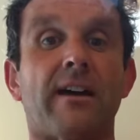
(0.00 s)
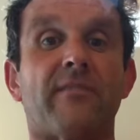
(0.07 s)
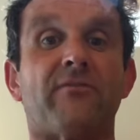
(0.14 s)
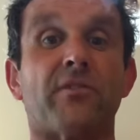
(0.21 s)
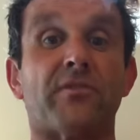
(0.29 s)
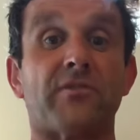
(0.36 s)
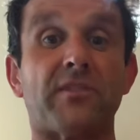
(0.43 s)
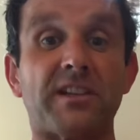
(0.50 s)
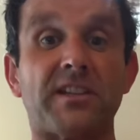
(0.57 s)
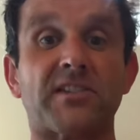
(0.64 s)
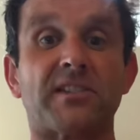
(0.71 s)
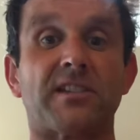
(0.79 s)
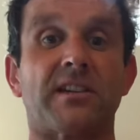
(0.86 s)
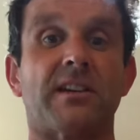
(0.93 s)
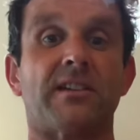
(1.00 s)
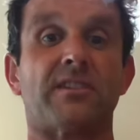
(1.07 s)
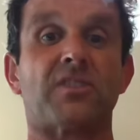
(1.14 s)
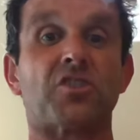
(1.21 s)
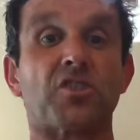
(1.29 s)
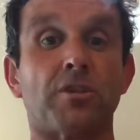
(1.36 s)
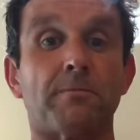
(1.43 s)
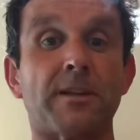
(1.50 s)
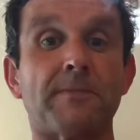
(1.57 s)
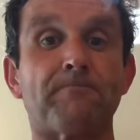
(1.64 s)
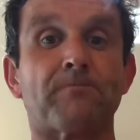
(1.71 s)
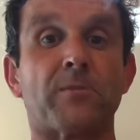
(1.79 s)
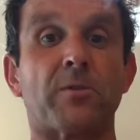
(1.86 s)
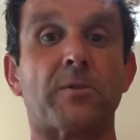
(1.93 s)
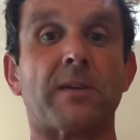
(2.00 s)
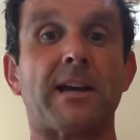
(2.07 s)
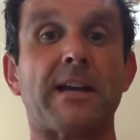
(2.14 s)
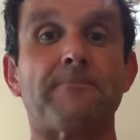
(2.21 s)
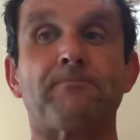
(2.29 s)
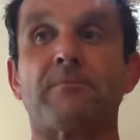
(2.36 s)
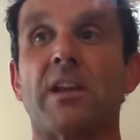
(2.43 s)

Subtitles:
for this summer, okay.